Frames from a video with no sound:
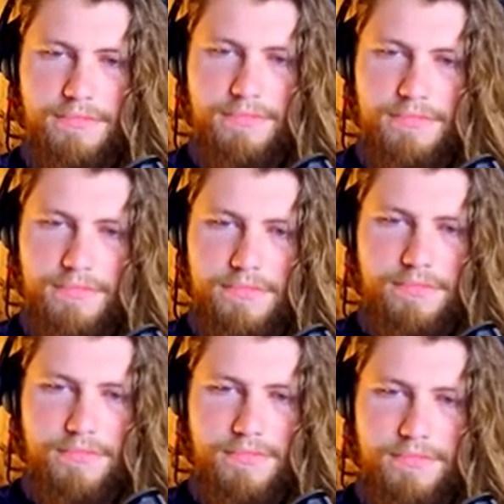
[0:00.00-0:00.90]

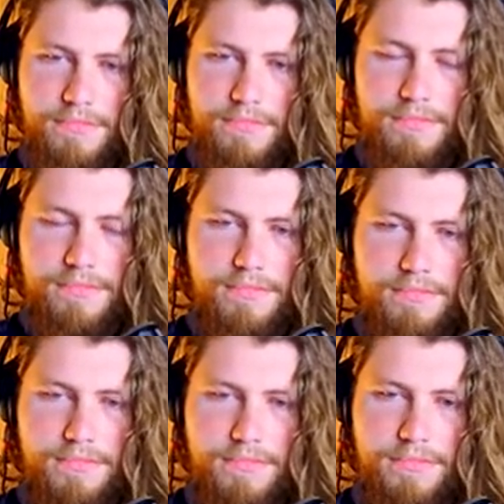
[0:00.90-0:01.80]

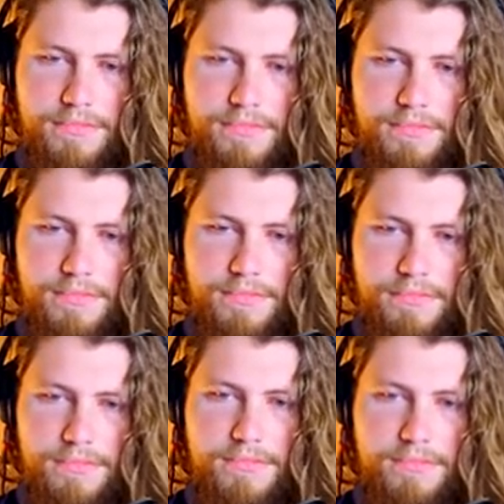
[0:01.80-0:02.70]

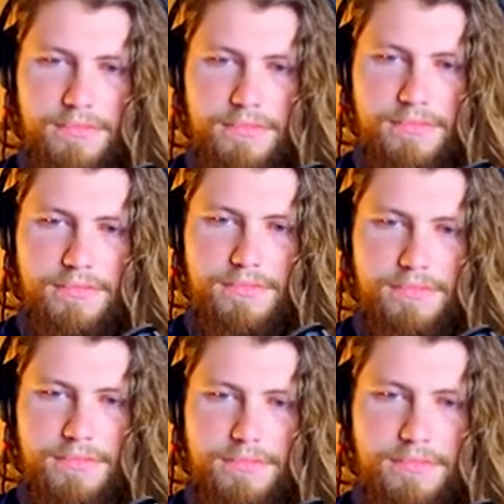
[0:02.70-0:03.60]

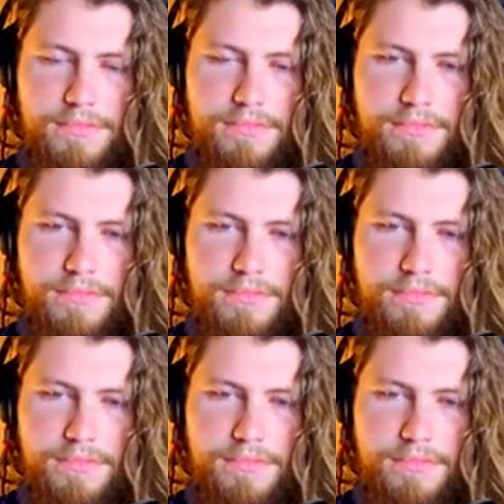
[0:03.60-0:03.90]
The person shown says nothing.